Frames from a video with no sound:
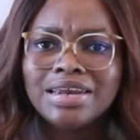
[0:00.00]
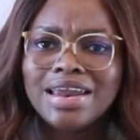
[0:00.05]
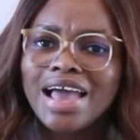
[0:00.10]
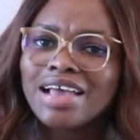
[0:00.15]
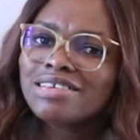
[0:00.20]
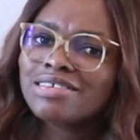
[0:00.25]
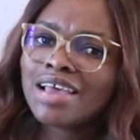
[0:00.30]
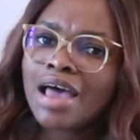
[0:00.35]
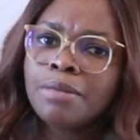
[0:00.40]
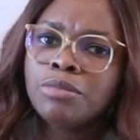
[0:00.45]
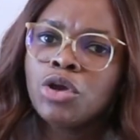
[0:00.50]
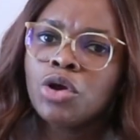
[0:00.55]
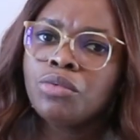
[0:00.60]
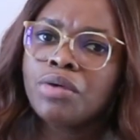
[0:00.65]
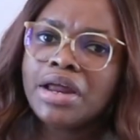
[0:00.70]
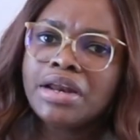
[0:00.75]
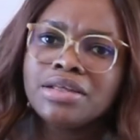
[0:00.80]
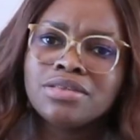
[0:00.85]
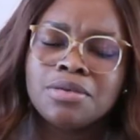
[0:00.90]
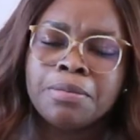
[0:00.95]
next time you're
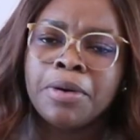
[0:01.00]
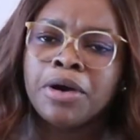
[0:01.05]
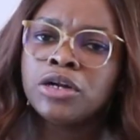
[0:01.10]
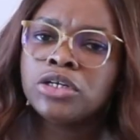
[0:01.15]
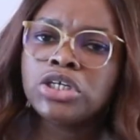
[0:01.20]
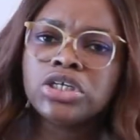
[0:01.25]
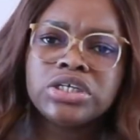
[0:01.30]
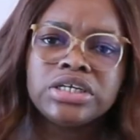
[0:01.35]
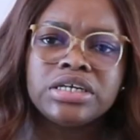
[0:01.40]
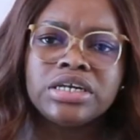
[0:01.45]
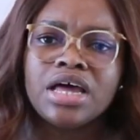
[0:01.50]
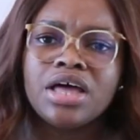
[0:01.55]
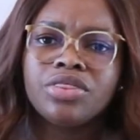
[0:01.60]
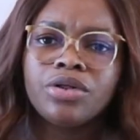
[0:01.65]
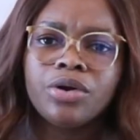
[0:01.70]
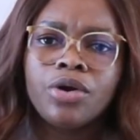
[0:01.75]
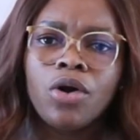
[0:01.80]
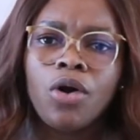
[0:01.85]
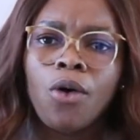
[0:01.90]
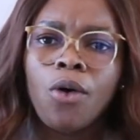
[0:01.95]
ready to purchase
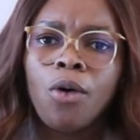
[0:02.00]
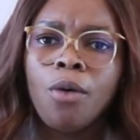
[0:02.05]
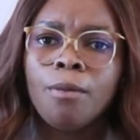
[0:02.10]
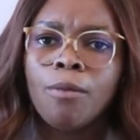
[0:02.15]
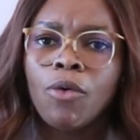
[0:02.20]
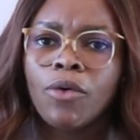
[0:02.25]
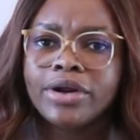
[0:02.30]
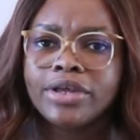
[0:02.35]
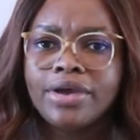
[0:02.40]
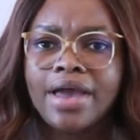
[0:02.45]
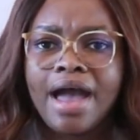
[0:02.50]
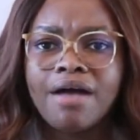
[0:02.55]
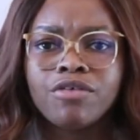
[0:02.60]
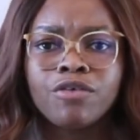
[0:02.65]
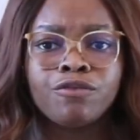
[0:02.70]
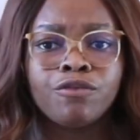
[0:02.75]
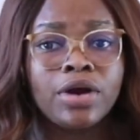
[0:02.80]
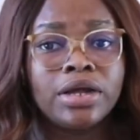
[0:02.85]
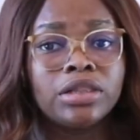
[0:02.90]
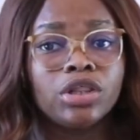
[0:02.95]
another home, or you have
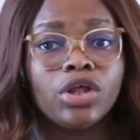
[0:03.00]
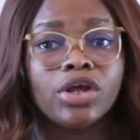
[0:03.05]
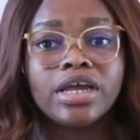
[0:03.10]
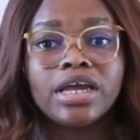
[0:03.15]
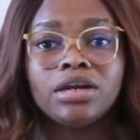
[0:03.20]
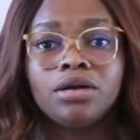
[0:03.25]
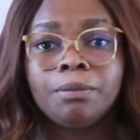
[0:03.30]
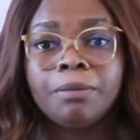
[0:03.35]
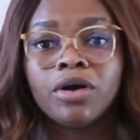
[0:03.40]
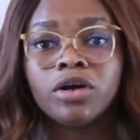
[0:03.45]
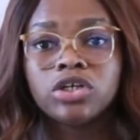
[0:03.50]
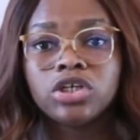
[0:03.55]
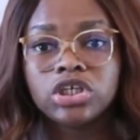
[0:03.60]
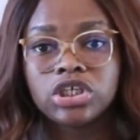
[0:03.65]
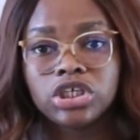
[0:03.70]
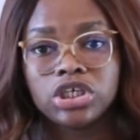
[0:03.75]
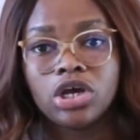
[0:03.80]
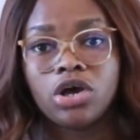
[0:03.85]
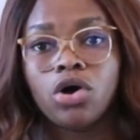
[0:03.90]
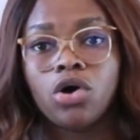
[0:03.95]
a friend looking to
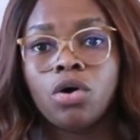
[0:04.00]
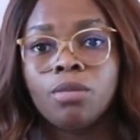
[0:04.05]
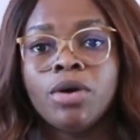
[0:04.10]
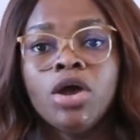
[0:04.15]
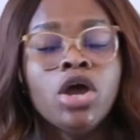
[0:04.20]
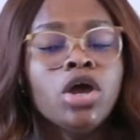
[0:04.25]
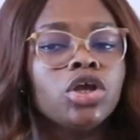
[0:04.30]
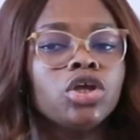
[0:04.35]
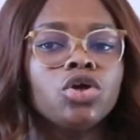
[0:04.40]
purchase a home,